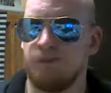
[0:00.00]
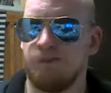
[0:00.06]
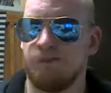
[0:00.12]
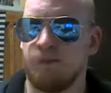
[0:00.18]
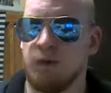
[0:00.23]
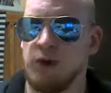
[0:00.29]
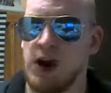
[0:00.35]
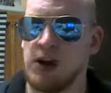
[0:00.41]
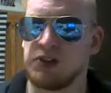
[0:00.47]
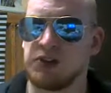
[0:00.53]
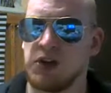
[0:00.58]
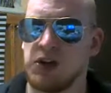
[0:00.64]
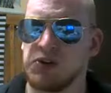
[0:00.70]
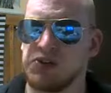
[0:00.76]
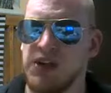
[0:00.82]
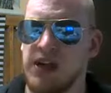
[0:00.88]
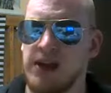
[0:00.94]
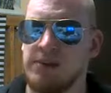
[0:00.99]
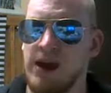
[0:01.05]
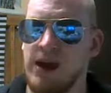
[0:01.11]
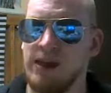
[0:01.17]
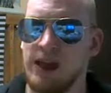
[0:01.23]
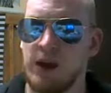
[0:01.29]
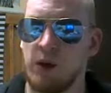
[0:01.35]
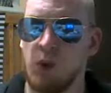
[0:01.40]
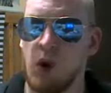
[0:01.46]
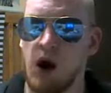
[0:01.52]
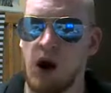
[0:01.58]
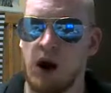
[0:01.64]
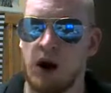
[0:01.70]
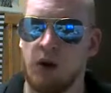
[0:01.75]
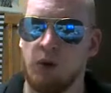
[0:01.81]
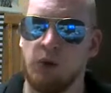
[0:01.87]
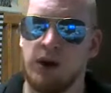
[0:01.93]
Rockstar's game LA
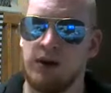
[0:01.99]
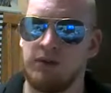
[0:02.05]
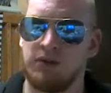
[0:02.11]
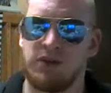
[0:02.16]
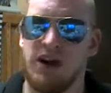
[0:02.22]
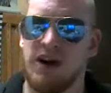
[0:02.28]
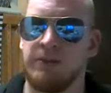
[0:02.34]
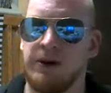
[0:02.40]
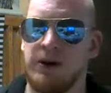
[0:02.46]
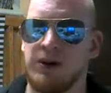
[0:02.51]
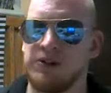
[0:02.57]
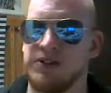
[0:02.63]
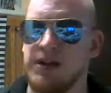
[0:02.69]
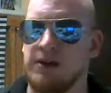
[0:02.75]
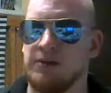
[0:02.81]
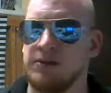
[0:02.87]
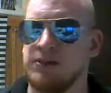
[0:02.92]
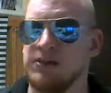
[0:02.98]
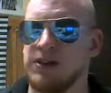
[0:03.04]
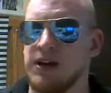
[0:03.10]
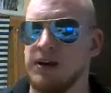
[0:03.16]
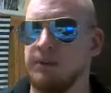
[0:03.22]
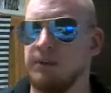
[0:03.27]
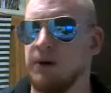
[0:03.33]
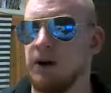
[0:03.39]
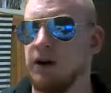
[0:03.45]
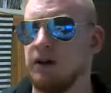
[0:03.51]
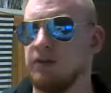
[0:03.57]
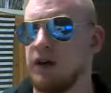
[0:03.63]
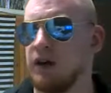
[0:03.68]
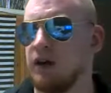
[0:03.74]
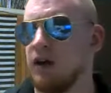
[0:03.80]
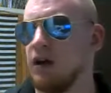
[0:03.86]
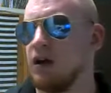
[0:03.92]
Noire, or whatever, however you pronounce that second part
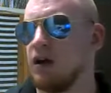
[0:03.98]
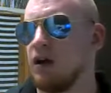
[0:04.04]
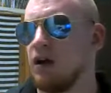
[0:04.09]
of it,